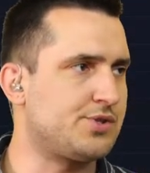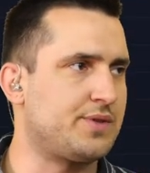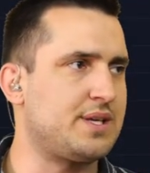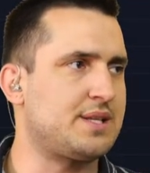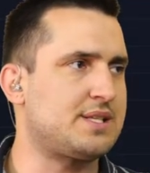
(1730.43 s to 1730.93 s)

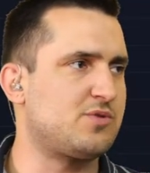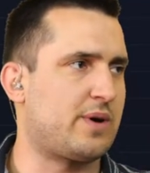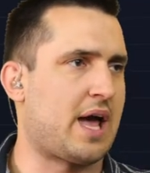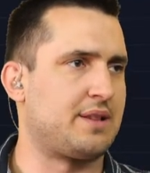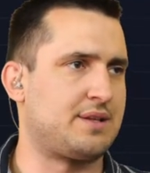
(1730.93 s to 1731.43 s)
So this is
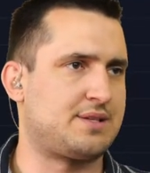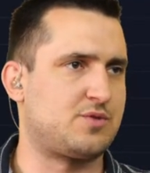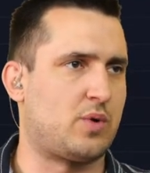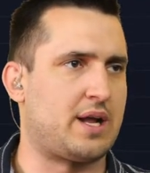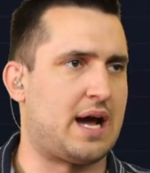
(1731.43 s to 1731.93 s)
what
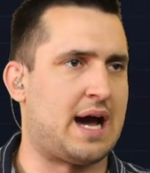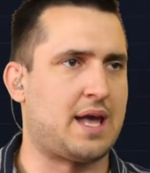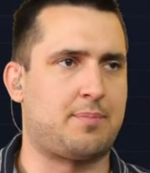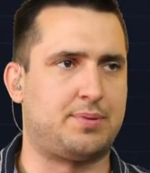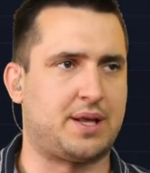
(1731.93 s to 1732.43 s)

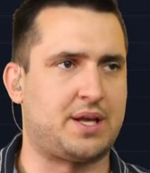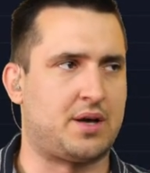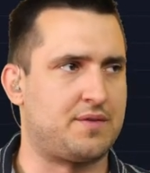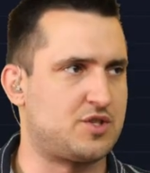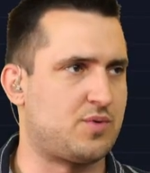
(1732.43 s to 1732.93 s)
I played
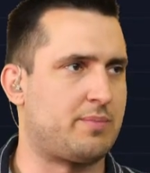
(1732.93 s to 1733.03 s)
on this